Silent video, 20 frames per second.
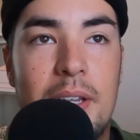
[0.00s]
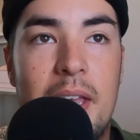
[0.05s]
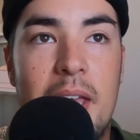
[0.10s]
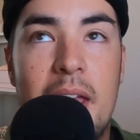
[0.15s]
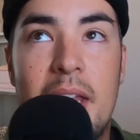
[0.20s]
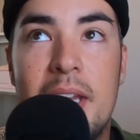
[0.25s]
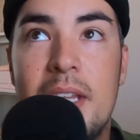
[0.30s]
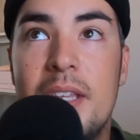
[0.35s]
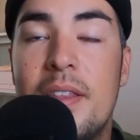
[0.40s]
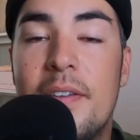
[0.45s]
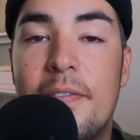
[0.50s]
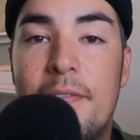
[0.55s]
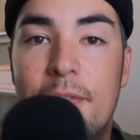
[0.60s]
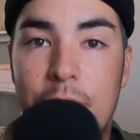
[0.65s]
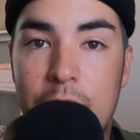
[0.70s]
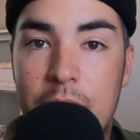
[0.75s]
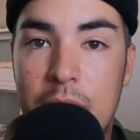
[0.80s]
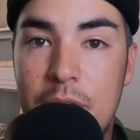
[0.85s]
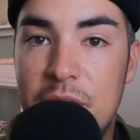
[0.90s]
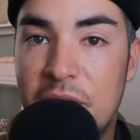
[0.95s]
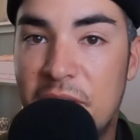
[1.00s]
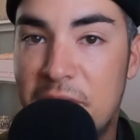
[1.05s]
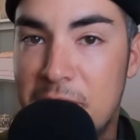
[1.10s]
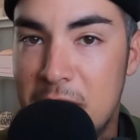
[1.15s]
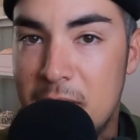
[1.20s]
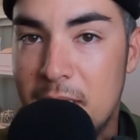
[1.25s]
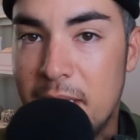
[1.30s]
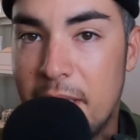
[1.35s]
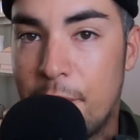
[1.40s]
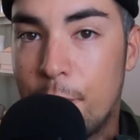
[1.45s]
any of the footage of
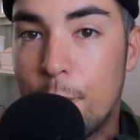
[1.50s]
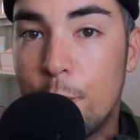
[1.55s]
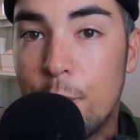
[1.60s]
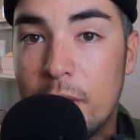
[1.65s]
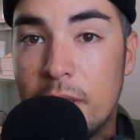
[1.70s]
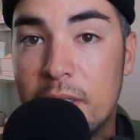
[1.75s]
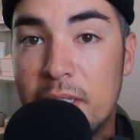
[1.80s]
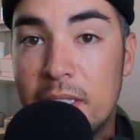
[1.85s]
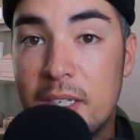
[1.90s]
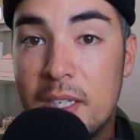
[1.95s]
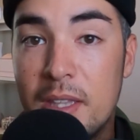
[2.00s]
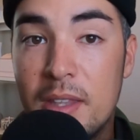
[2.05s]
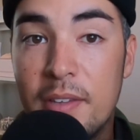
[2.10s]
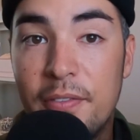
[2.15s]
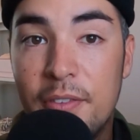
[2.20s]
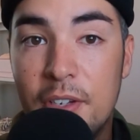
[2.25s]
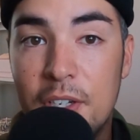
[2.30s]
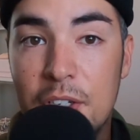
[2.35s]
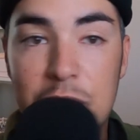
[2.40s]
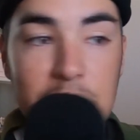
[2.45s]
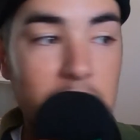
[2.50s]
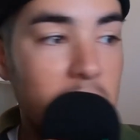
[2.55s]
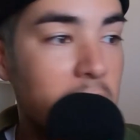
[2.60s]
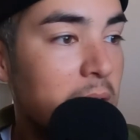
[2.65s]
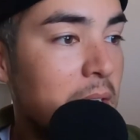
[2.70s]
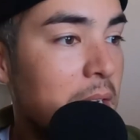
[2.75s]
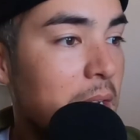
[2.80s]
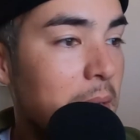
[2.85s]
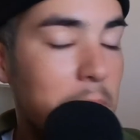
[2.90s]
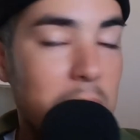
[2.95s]
me like reeling in the fish
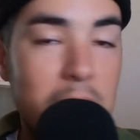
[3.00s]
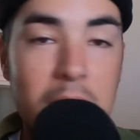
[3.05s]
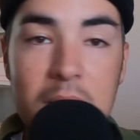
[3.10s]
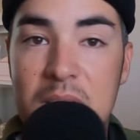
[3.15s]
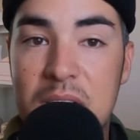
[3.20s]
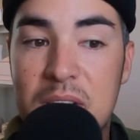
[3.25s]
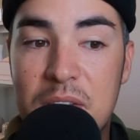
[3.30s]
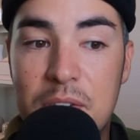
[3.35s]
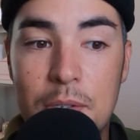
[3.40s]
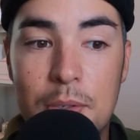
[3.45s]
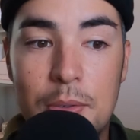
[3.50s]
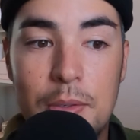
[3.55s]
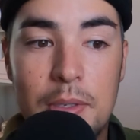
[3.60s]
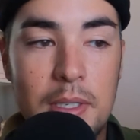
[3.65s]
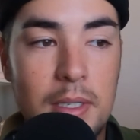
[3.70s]
because, dude,